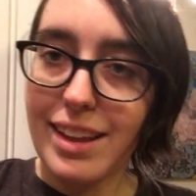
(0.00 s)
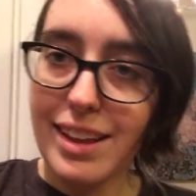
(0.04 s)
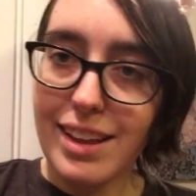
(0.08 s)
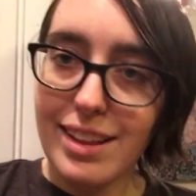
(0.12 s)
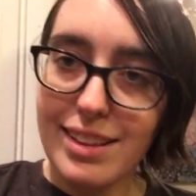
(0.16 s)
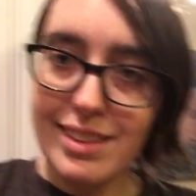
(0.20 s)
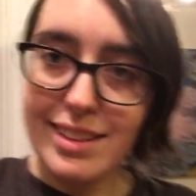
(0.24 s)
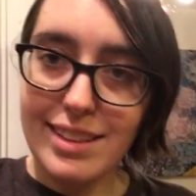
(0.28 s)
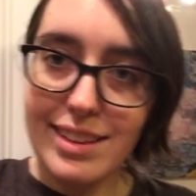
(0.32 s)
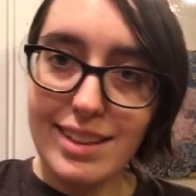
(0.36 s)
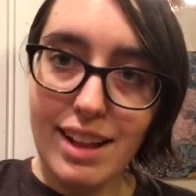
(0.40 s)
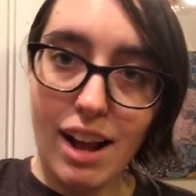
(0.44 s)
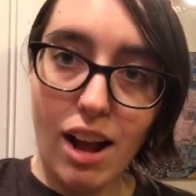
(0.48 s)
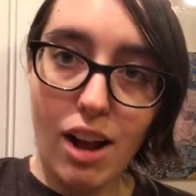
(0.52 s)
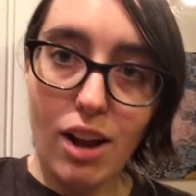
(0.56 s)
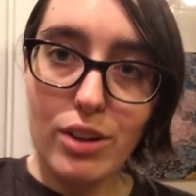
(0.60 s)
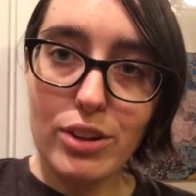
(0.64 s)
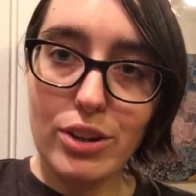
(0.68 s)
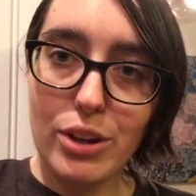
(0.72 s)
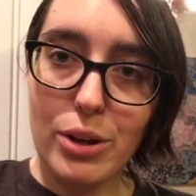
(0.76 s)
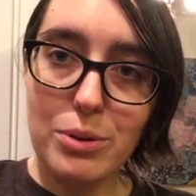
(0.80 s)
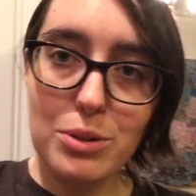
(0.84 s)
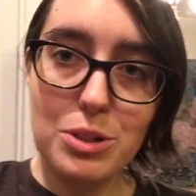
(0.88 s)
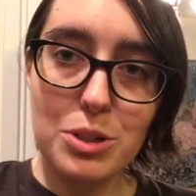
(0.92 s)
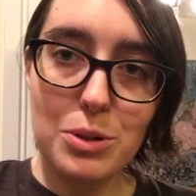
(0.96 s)
and not,
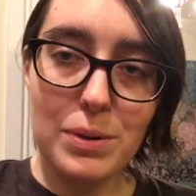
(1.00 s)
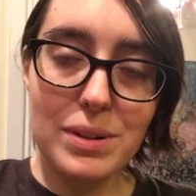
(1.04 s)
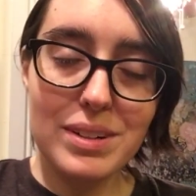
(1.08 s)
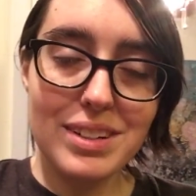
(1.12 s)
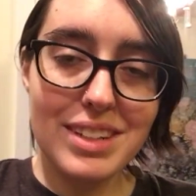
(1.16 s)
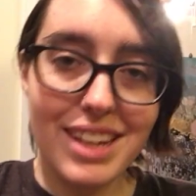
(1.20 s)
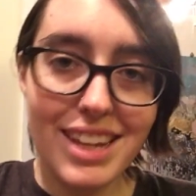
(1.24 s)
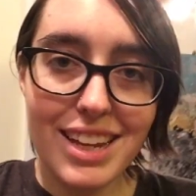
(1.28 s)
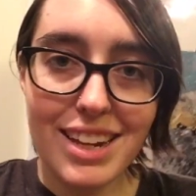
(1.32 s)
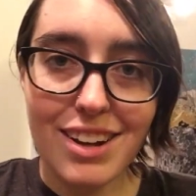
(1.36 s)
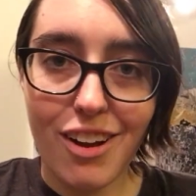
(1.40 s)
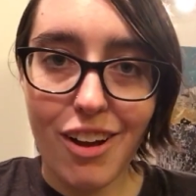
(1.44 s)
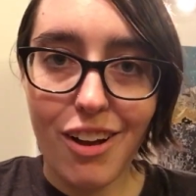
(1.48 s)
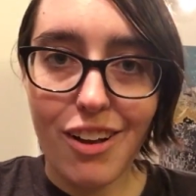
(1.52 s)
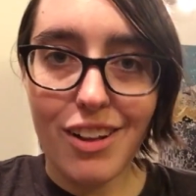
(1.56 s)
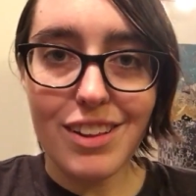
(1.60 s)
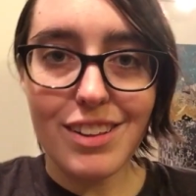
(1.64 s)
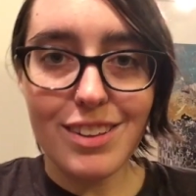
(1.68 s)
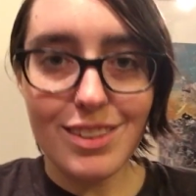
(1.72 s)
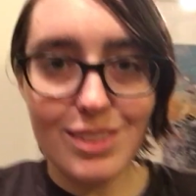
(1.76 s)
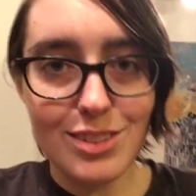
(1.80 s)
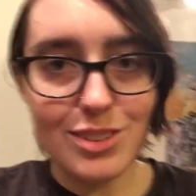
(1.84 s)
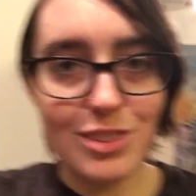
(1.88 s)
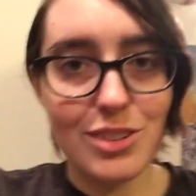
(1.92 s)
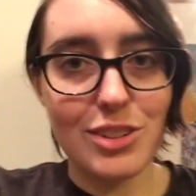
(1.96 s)
no shortening at
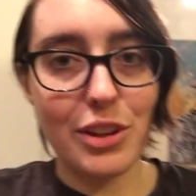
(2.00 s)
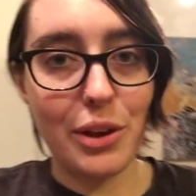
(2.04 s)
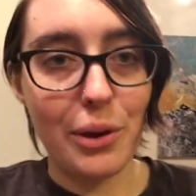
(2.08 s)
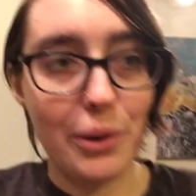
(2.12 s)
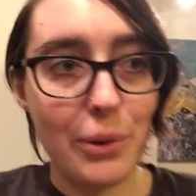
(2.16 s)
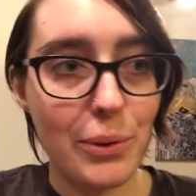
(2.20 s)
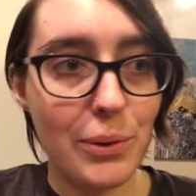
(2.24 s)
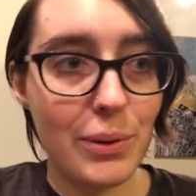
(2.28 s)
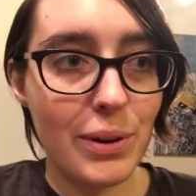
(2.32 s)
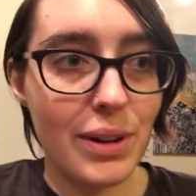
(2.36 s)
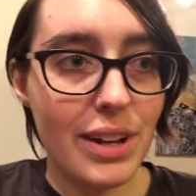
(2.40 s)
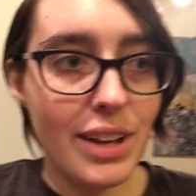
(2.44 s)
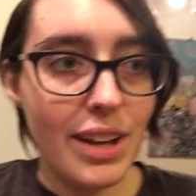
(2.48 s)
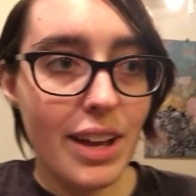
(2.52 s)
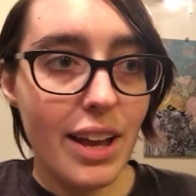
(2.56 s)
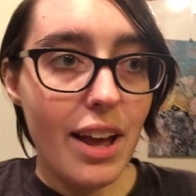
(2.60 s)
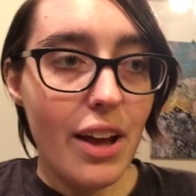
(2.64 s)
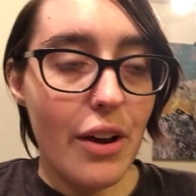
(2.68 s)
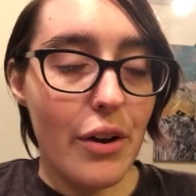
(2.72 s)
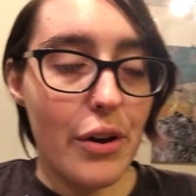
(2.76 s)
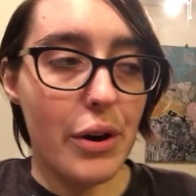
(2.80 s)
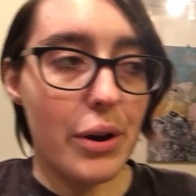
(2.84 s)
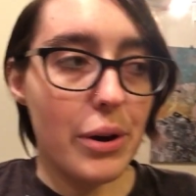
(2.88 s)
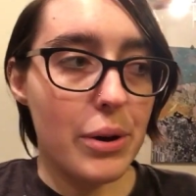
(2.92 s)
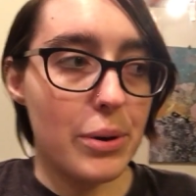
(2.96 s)
all. So
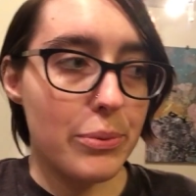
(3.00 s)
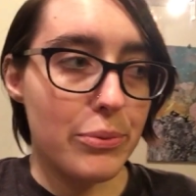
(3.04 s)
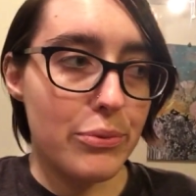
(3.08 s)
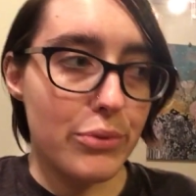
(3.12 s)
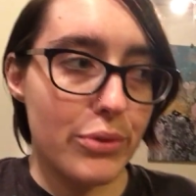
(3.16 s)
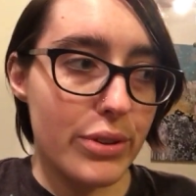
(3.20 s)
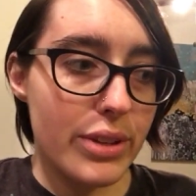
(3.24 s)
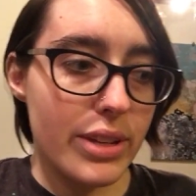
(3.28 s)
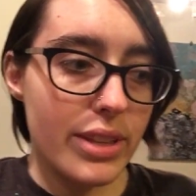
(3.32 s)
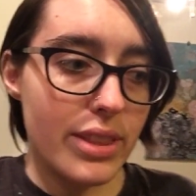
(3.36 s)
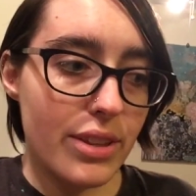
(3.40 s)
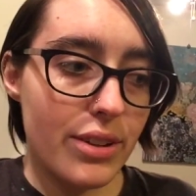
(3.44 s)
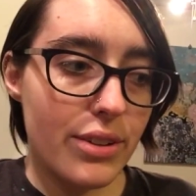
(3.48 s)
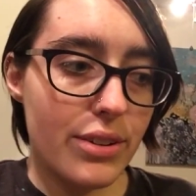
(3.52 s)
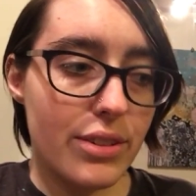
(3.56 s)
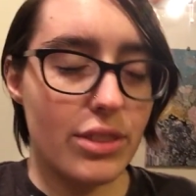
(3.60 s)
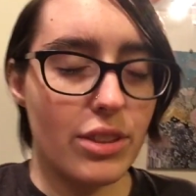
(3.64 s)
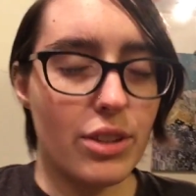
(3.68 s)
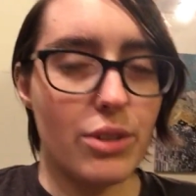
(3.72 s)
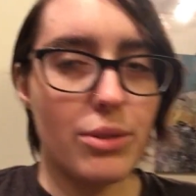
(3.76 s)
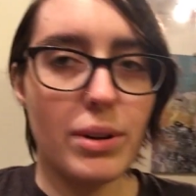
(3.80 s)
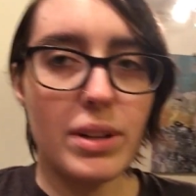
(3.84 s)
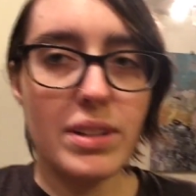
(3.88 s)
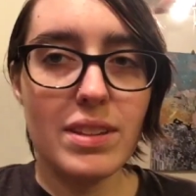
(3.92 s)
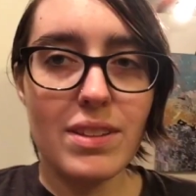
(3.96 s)
hopefully the,
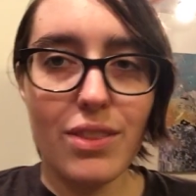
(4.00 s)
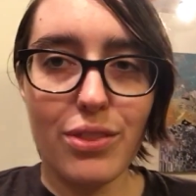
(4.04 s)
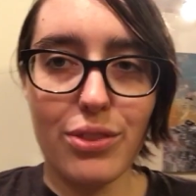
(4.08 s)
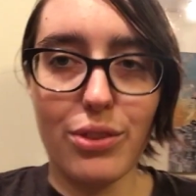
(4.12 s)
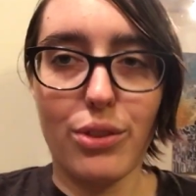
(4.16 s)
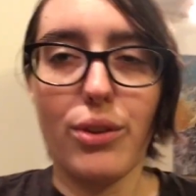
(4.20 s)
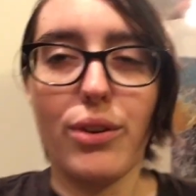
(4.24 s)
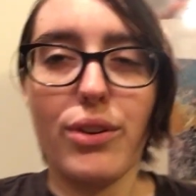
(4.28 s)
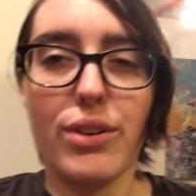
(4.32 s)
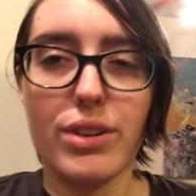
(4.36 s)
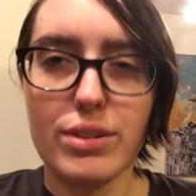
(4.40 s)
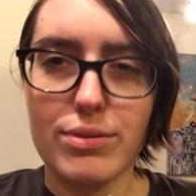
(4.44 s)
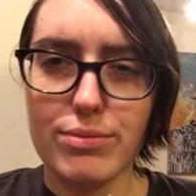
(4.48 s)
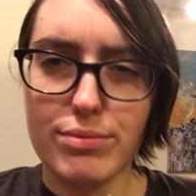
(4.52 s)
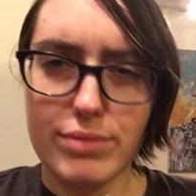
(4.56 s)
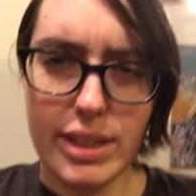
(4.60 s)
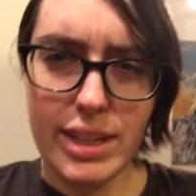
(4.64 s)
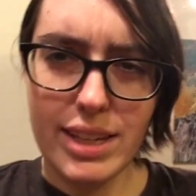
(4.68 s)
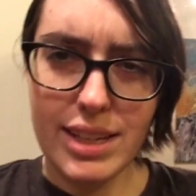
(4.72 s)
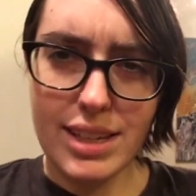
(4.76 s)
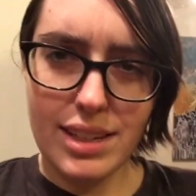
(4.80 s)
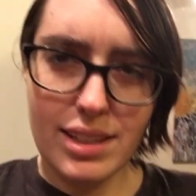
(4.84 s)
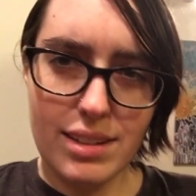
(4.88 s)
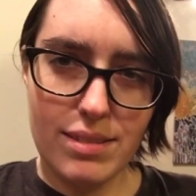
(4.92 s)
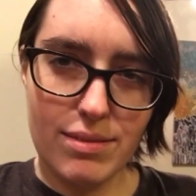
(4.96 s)
the crust looks
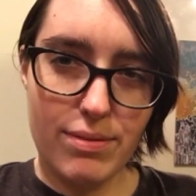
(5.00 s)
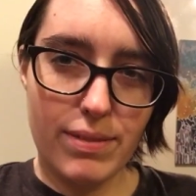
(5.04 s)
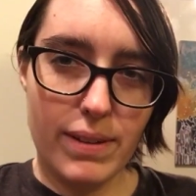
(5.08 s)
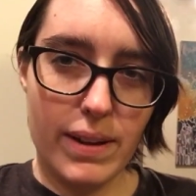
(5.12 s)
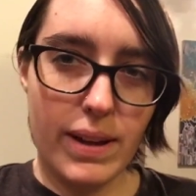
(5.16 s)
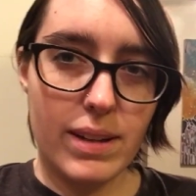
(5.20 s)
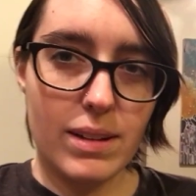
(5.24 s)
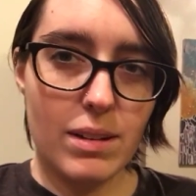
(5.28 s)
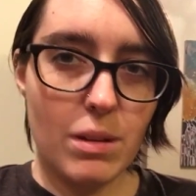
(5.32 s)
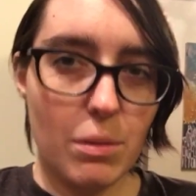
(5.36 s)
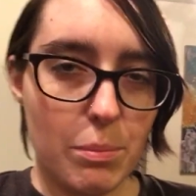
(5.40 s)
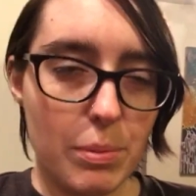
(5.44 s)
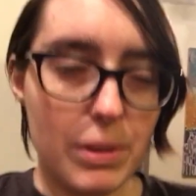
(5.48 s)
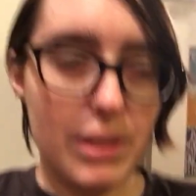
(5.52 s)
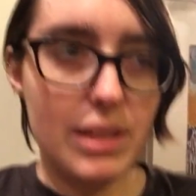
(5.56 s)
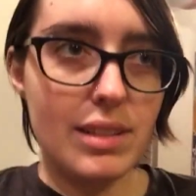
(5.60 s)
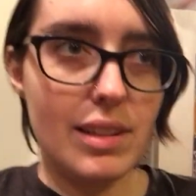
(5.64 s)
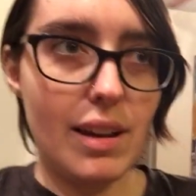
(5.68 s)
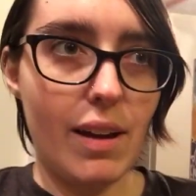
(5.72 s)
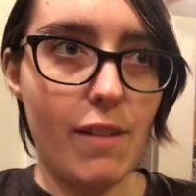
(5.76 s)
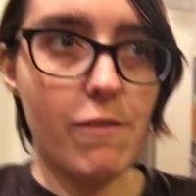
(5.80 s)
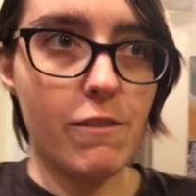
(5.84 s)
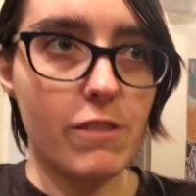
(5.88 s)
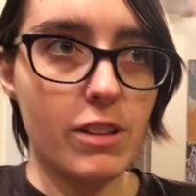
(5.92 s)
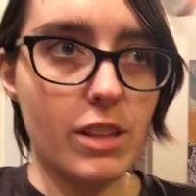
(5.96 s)
flaky and fine, but it
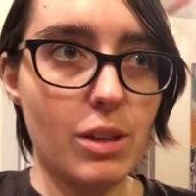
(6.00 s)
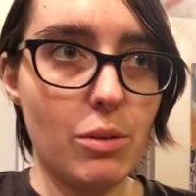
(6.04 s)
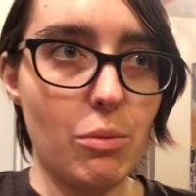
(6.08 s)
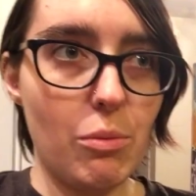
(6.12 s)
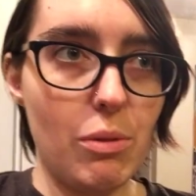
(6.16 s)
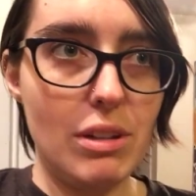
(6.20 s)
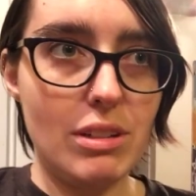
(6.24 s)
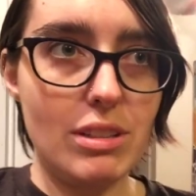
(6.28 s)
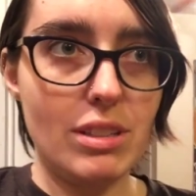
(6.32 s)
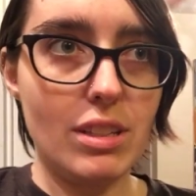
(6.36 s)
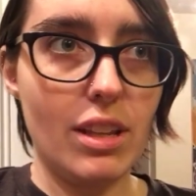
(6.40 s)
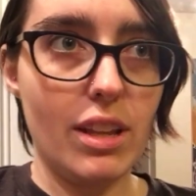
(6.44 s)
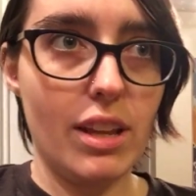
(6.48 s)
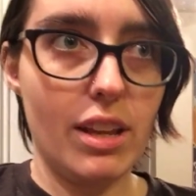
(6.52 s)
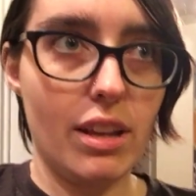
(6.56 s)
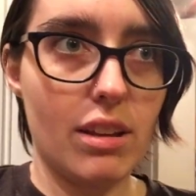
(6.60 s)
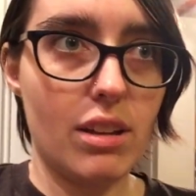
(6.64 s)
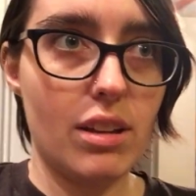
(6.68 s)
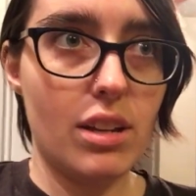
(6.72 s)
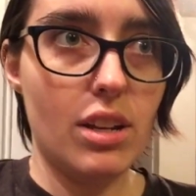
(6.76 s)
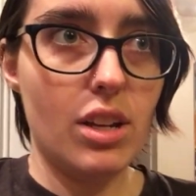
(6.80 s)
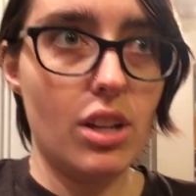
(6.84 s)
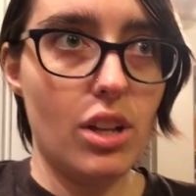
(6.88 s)
definitely was like